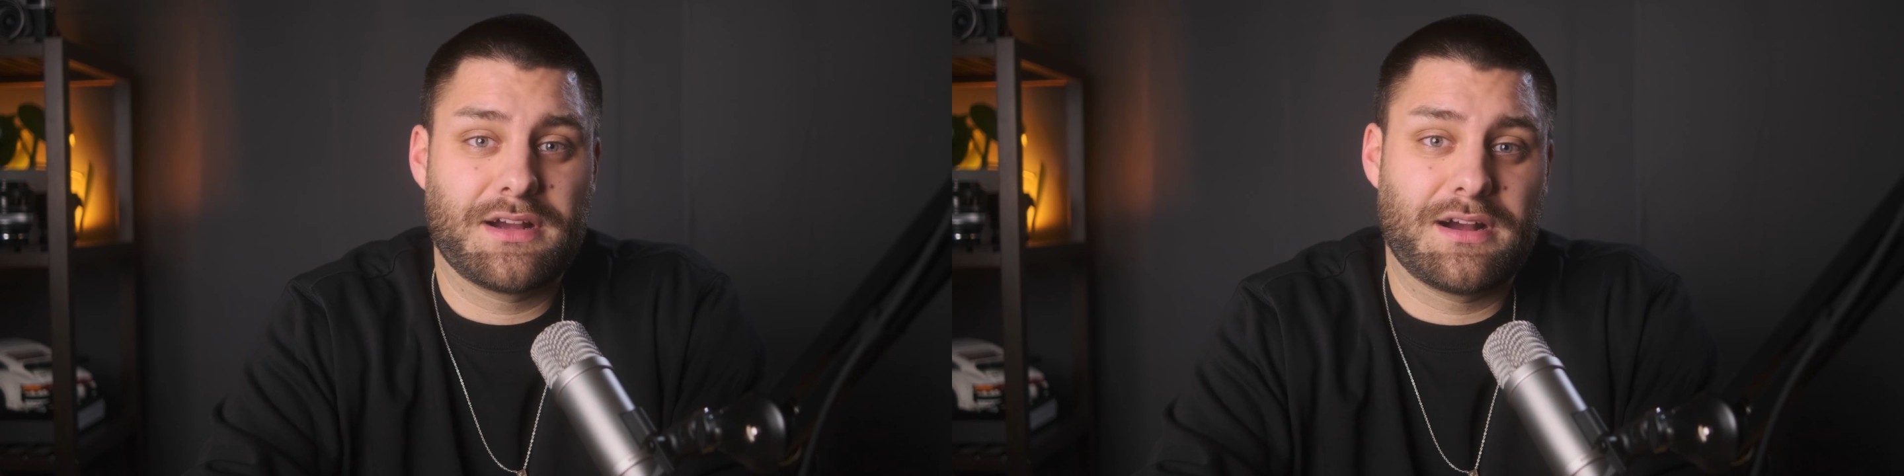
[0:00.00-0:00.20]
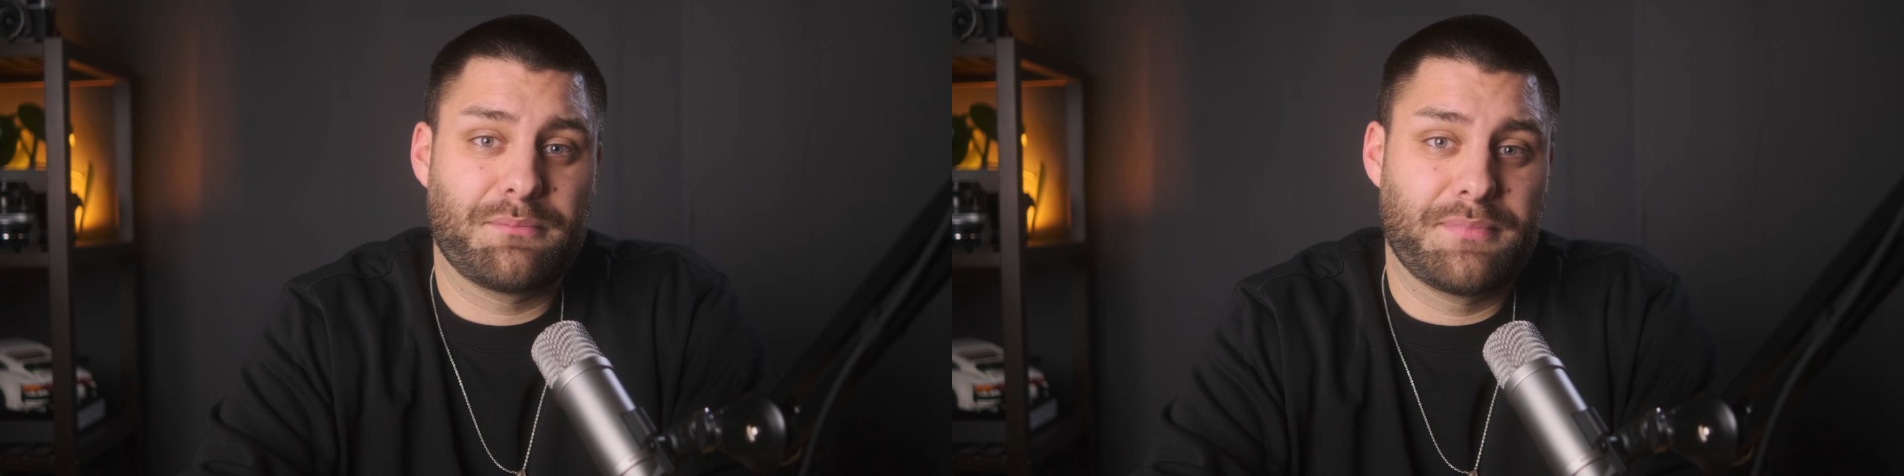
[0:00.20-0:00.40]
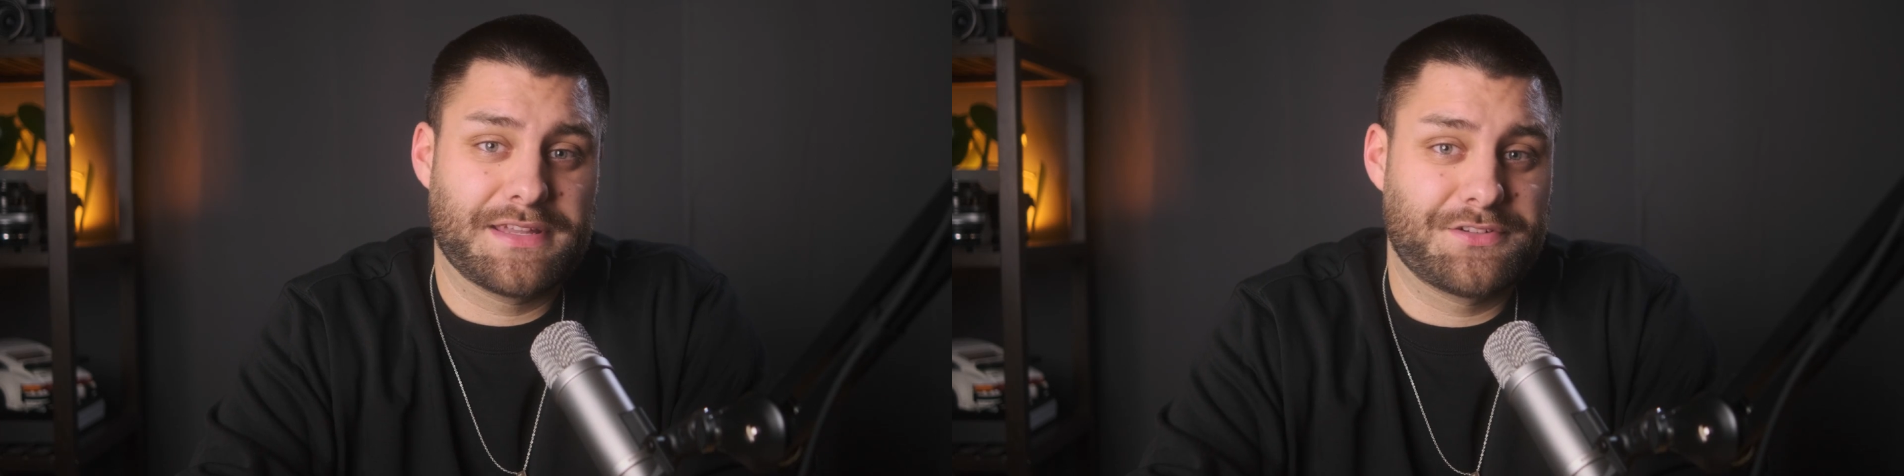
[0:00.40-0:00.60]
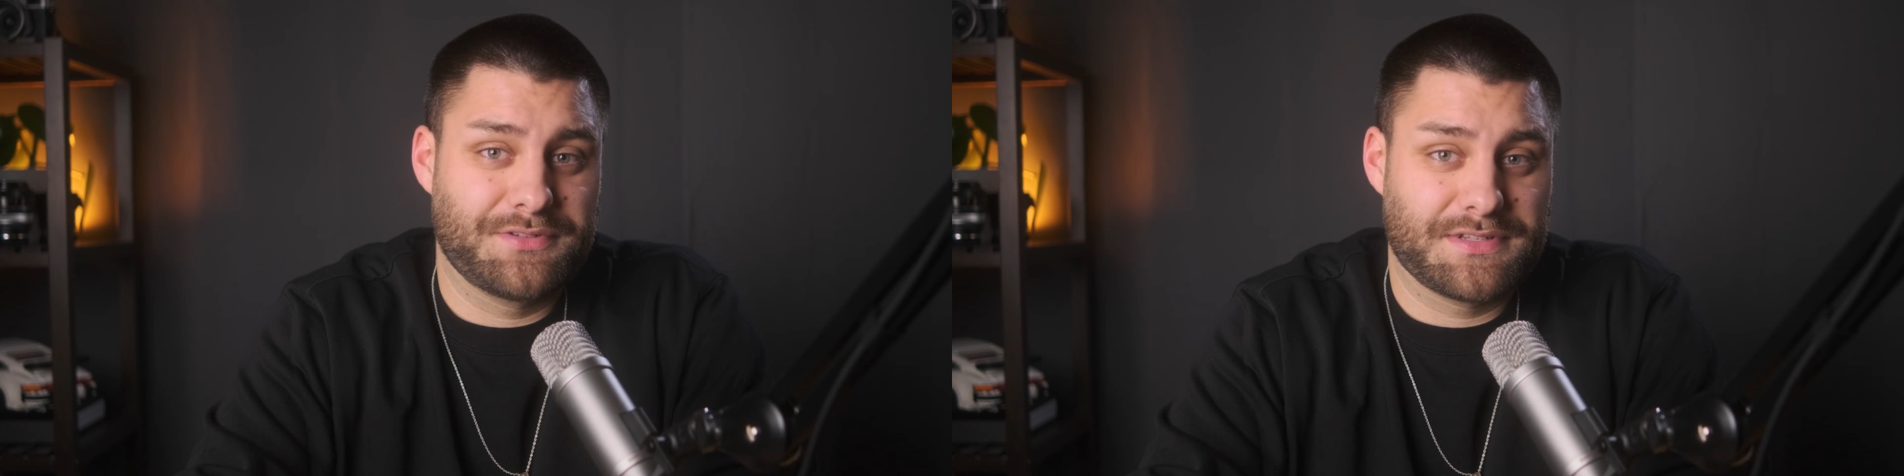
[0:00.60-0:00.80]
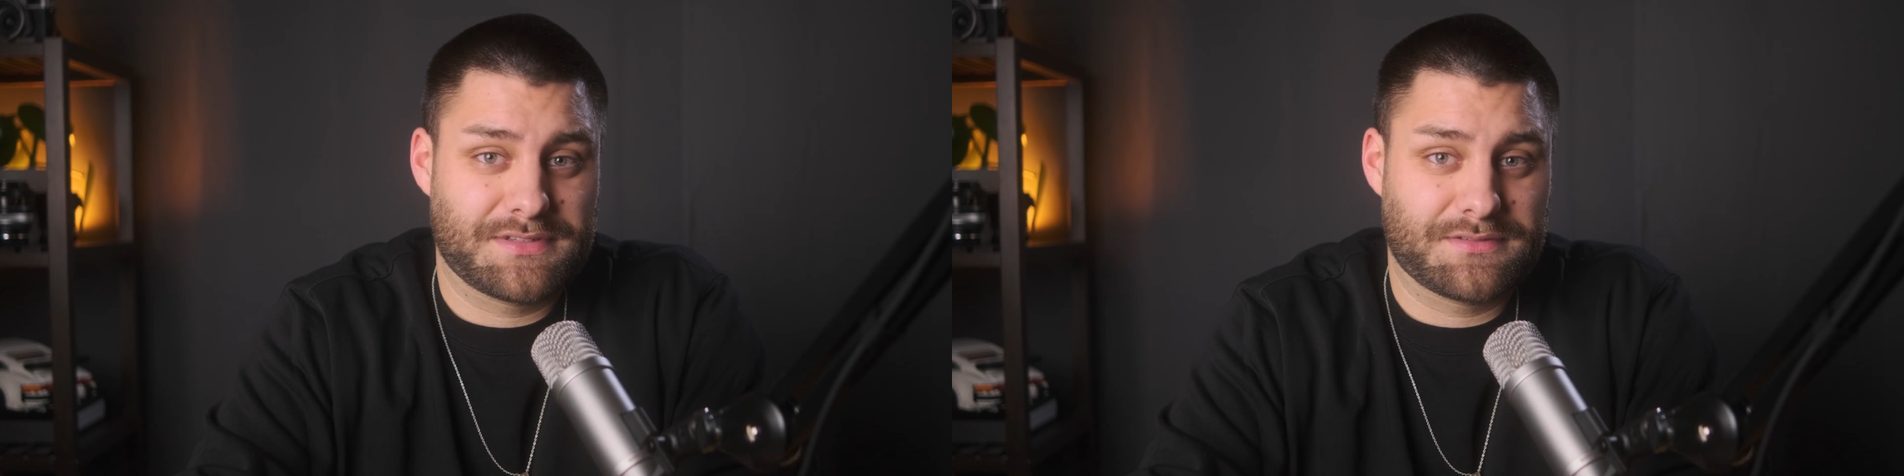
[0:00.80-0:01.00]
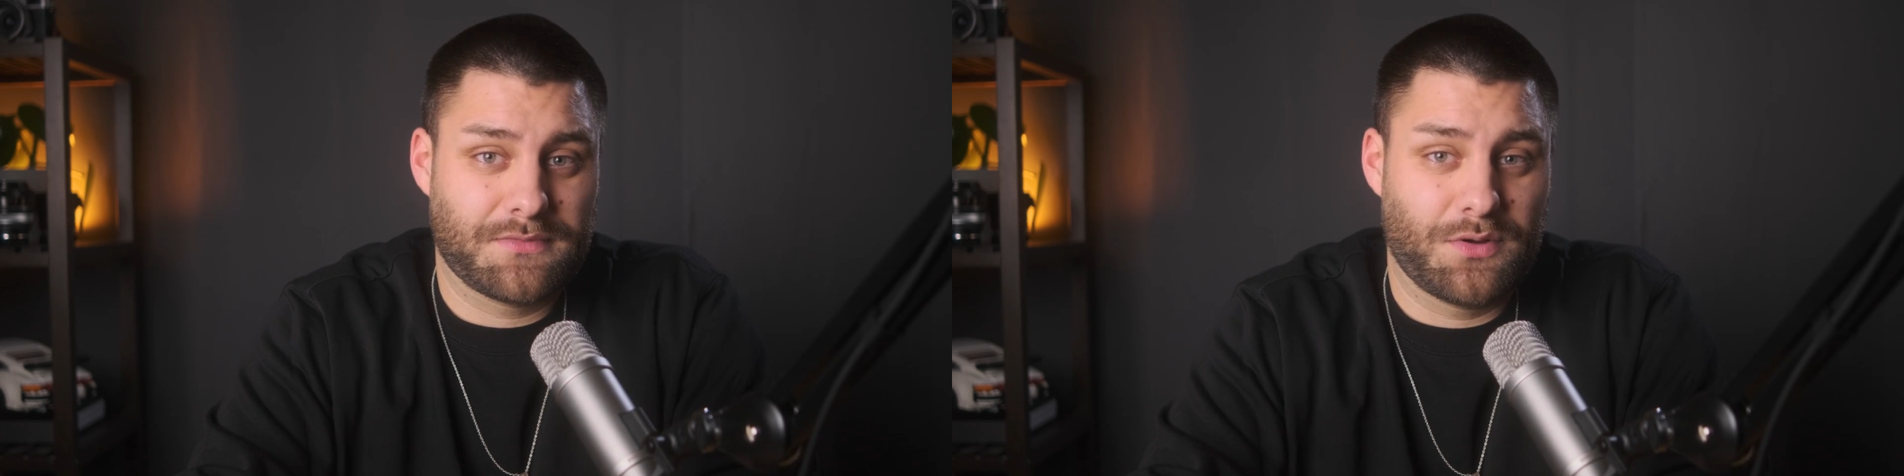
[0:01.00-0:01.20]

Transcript: are batteries.